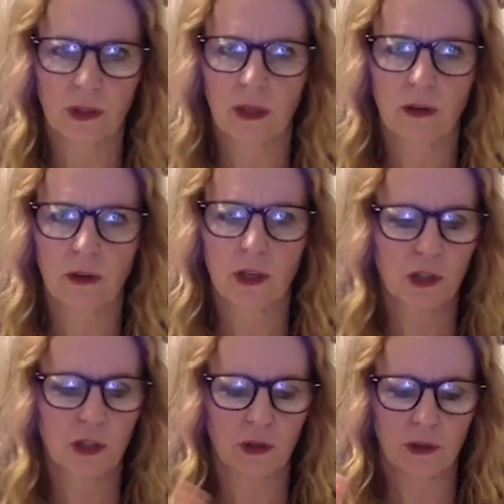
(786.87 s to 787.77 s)
or is
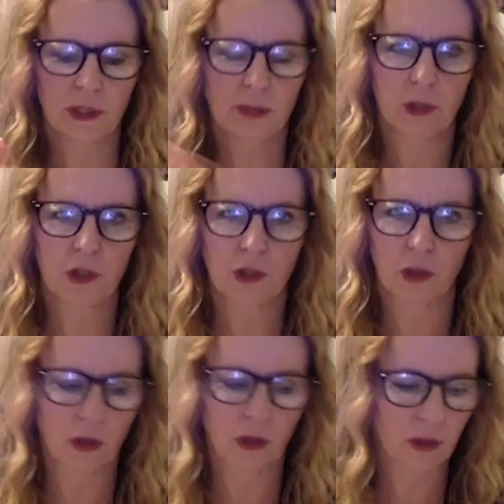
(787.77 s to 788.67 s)
your
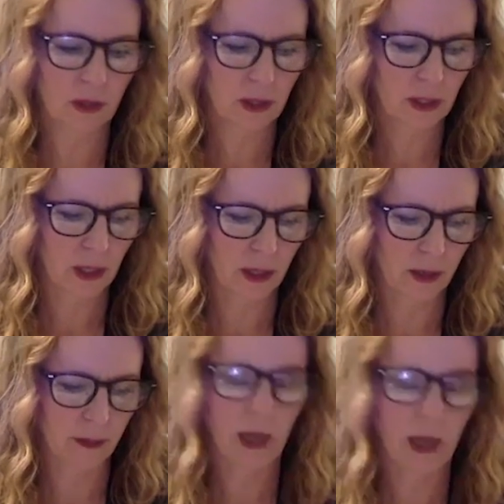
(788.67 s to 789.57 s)
spiritual
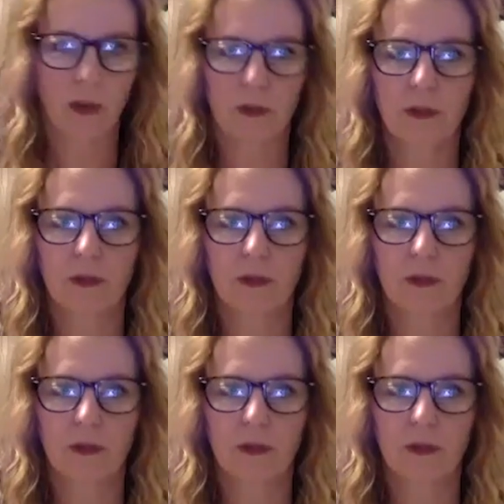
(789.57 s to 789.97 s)
health